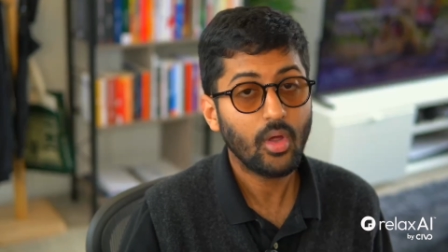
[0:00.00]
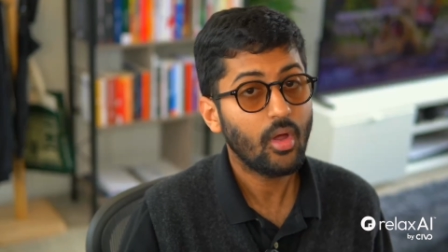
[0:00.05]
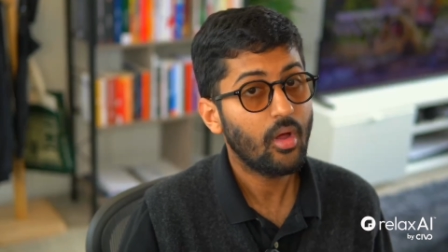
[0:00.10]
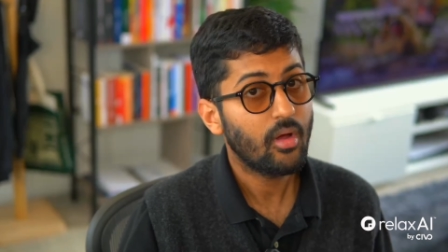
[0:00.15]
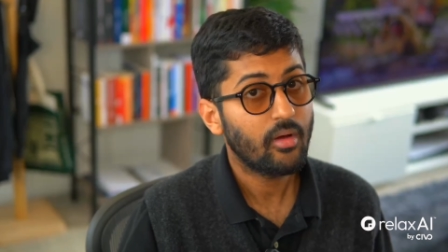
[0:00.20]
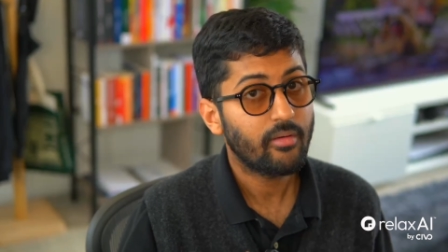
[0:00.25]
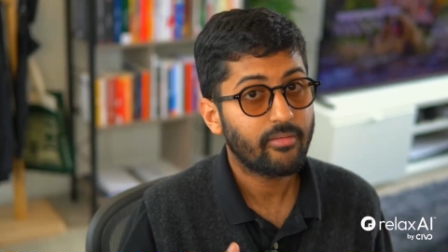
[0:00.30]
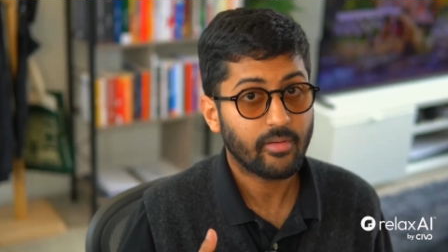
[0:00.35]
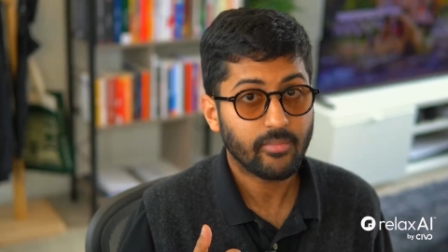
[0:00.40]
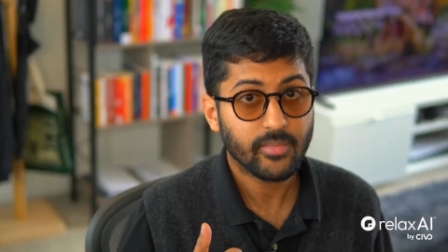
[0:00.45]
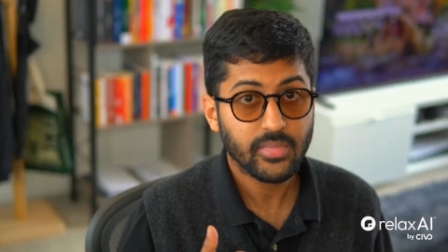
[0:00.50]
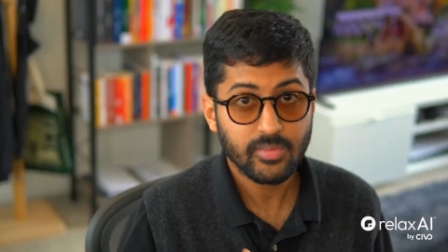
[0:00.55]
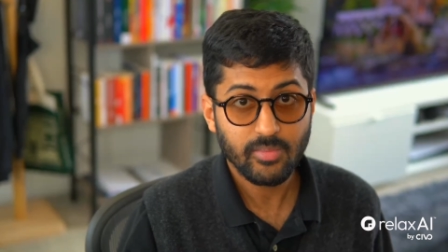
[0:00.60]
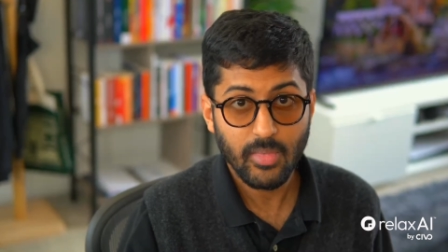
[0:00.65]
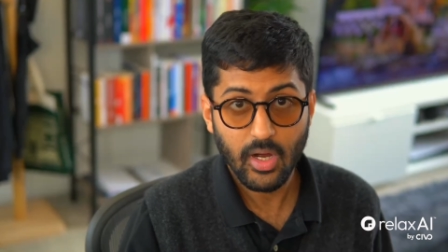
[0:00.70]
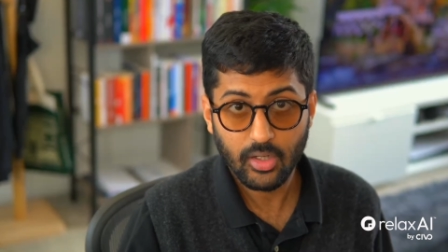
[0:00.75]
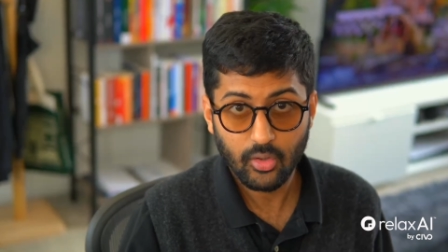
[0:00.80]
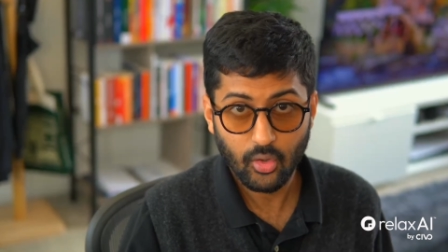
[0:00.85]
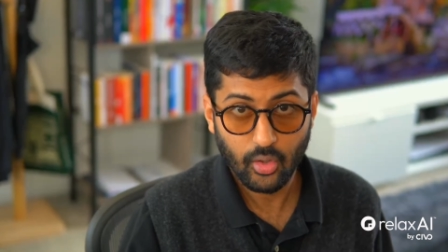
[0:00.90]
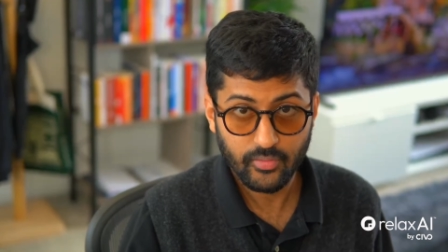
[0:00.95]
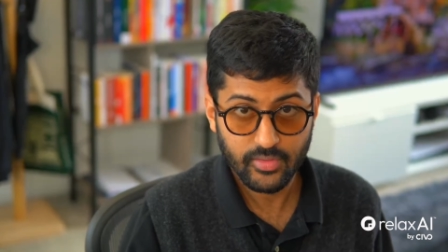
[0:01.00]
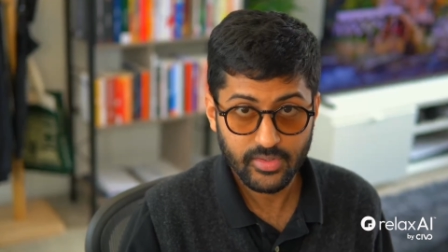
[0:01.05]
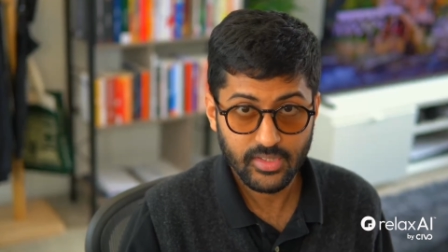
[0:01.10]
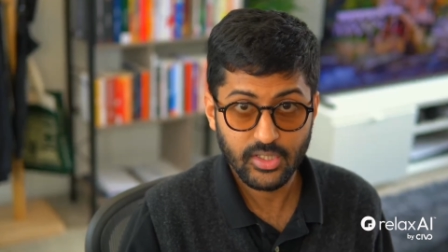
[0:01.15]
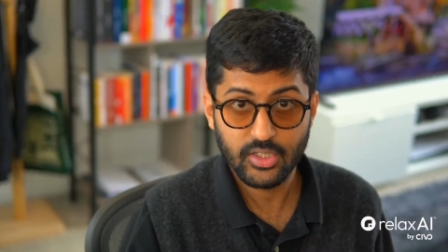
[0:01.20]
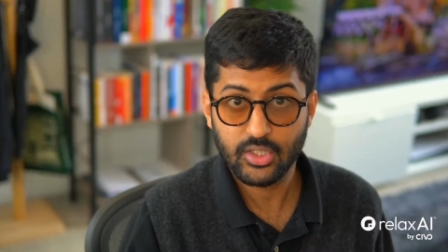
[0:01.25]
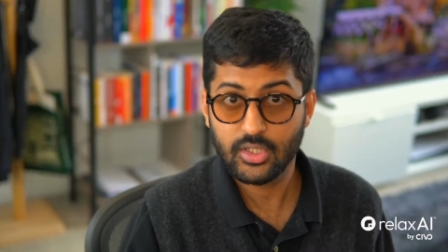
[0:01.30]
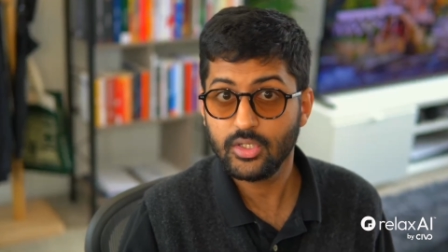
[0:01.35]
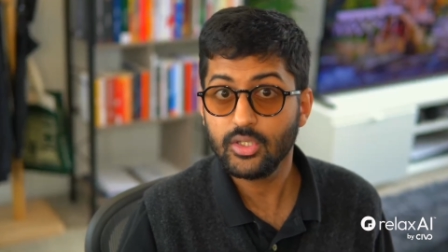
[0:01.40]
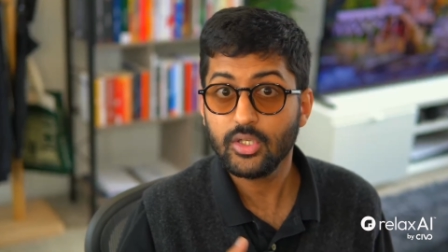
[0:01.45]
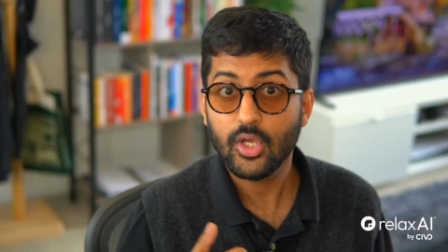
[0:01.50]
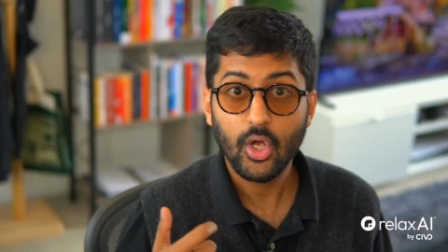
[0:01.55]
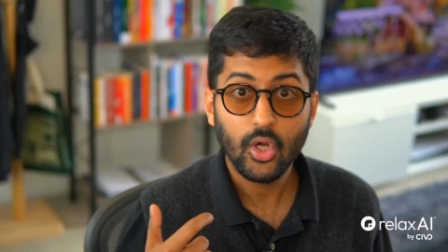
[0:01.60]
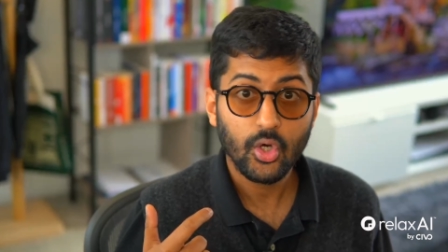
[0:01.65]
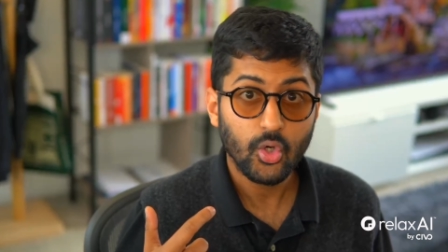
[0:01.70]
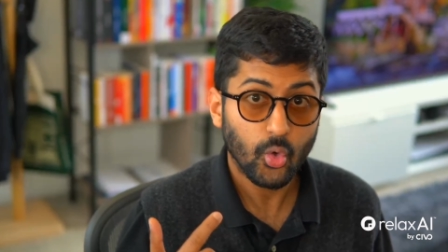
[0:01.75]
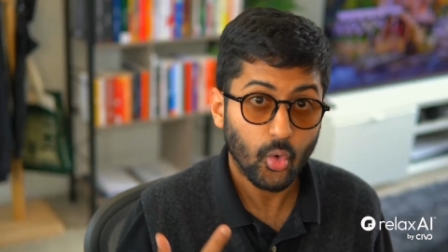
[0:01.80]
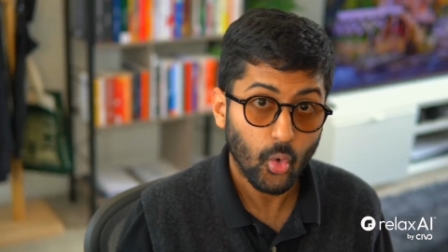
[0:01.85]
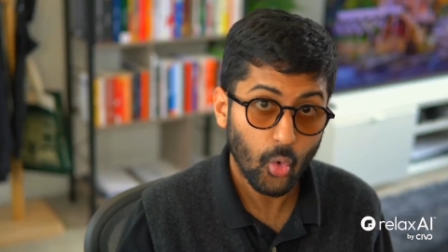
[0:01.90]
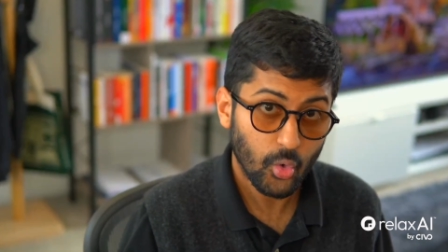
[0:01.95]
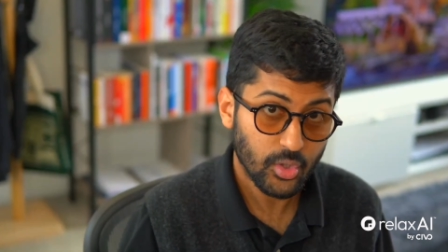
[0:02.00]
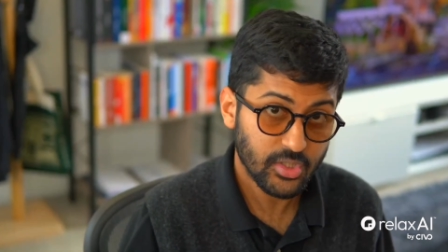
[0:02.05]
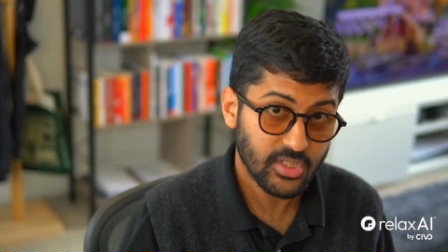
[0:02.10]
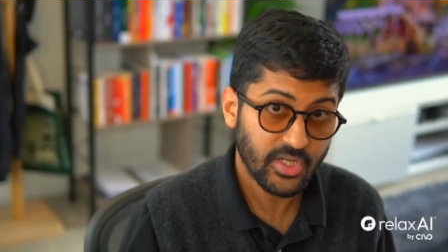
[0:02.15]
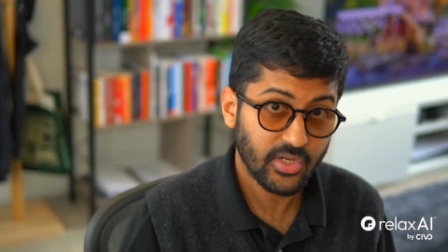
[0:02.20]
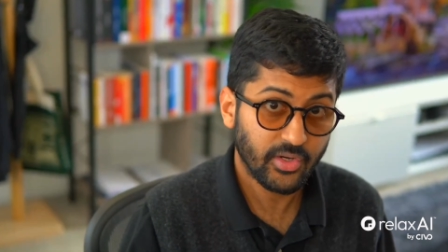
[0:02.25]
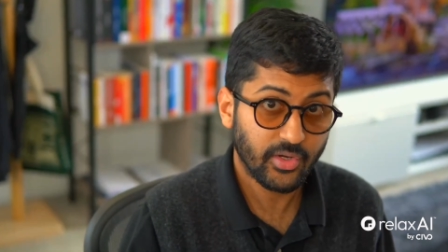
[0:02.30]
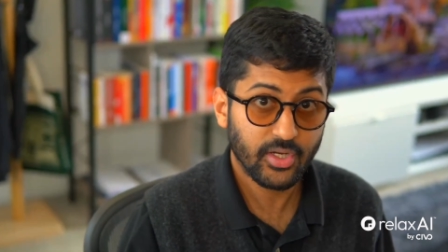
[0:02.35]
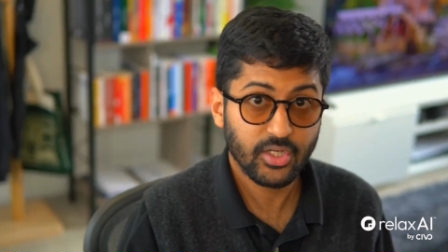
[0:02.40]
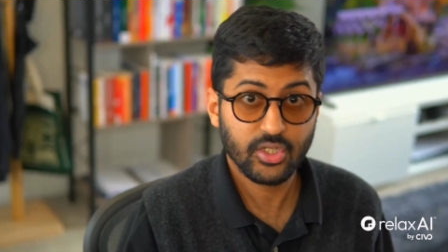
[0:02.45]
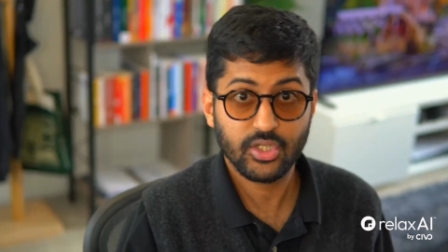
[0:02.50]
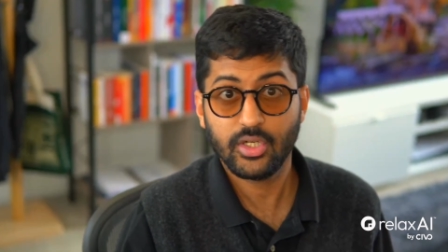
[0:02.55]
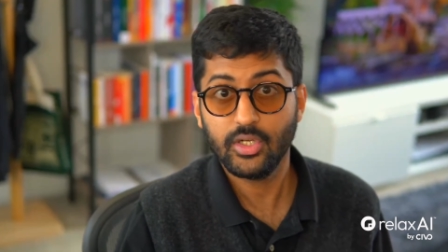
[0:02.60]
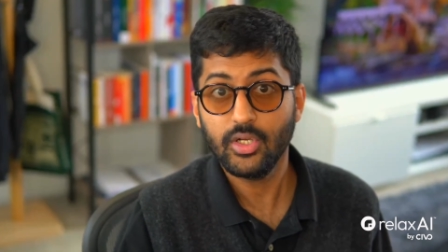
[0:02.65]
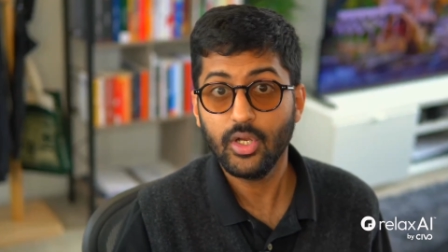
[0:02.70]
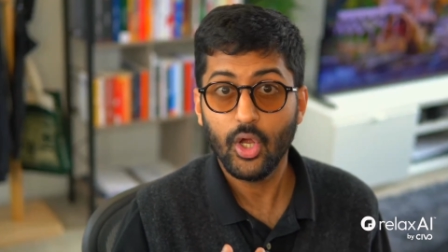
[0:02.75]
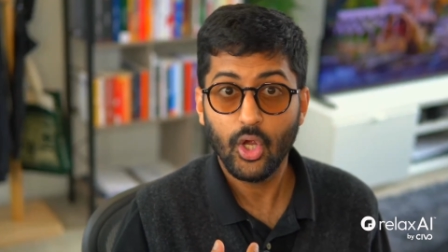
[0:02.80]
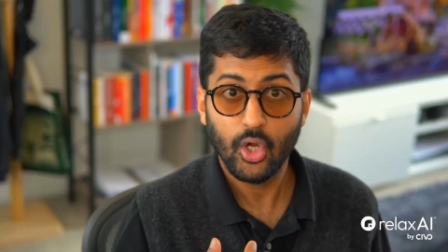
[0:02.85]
from smart conversations to code generation,